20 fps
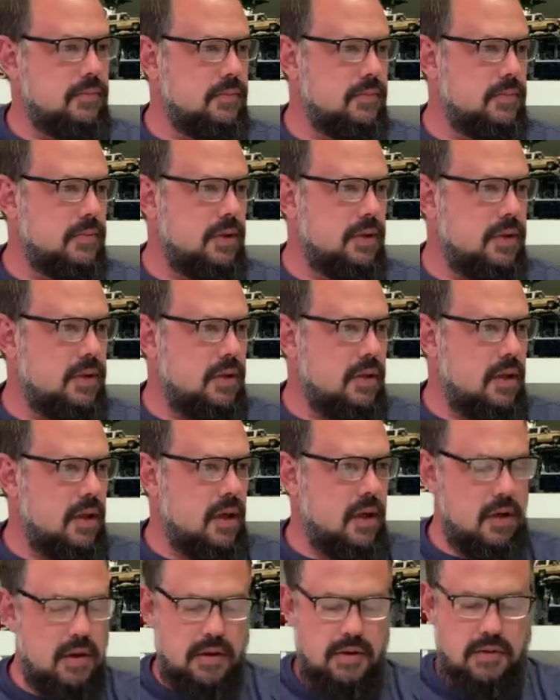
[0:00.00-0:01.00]

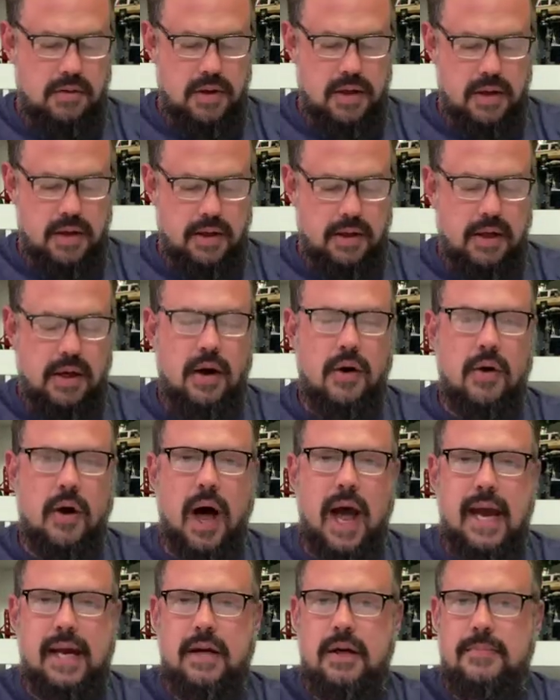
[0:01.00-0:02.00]
So,
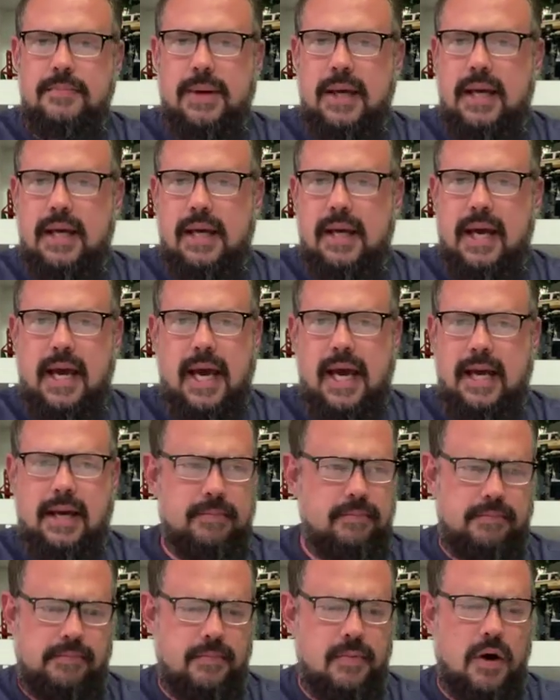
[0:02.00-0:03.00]
I could be
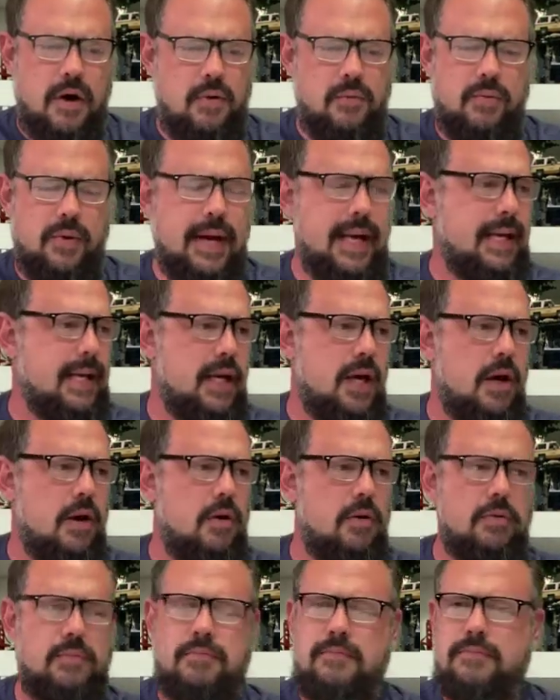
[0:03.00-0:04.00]
a
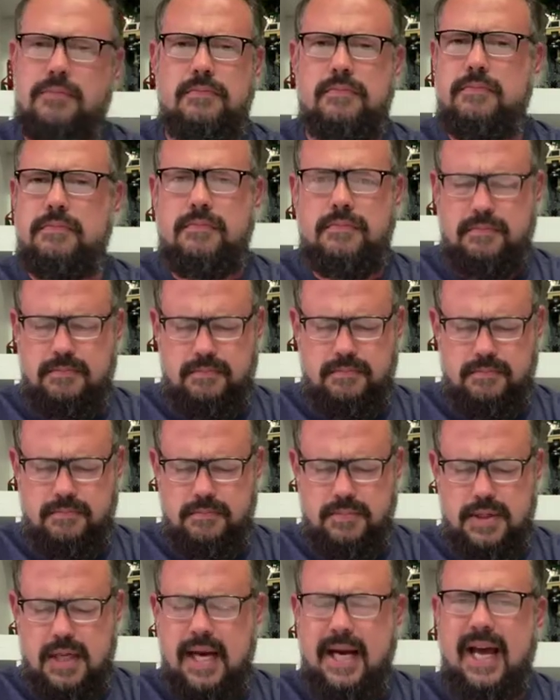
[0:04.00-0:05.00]
radio
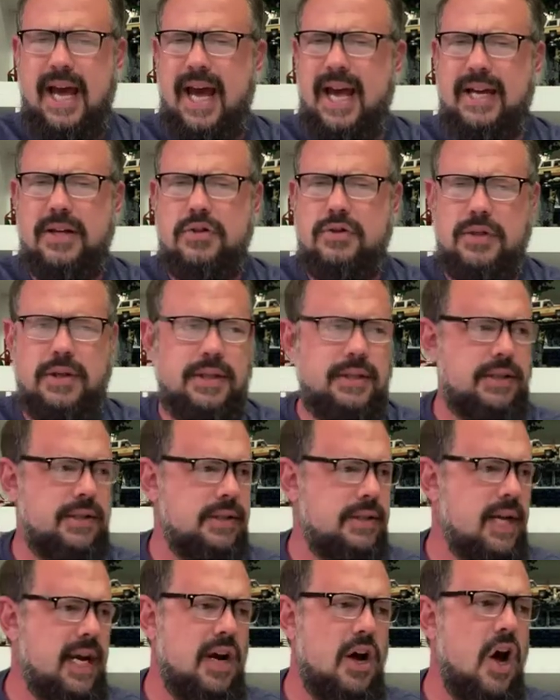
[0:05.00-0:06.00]

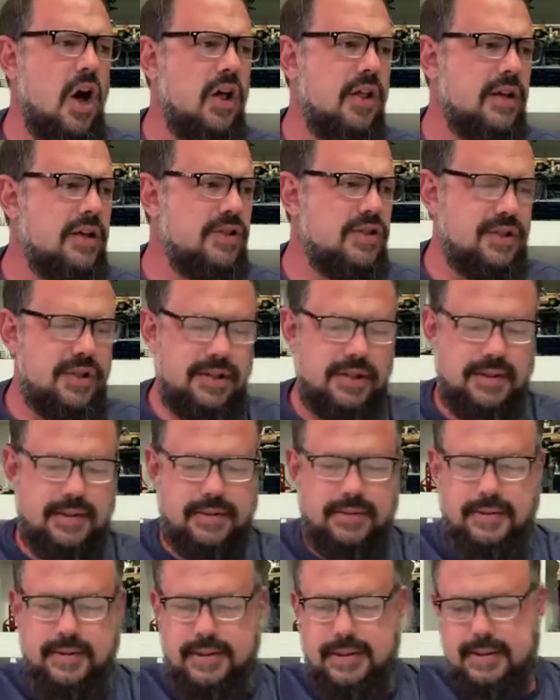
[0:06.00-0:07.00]
psychiatrist, psychologist,
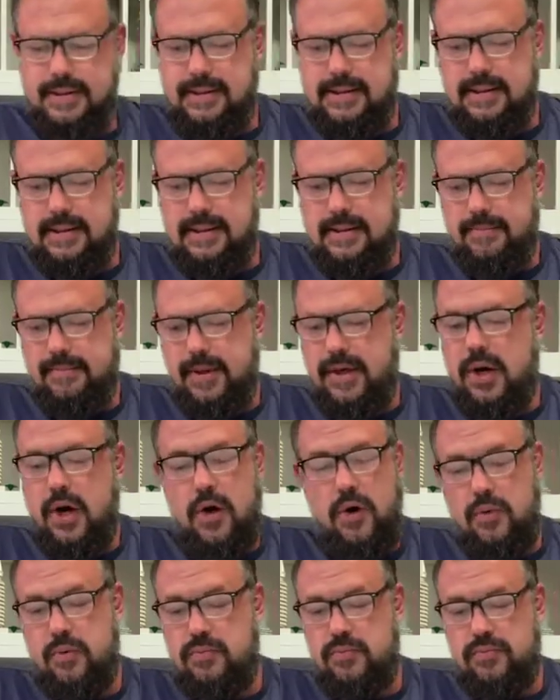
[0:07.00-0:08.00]
but no.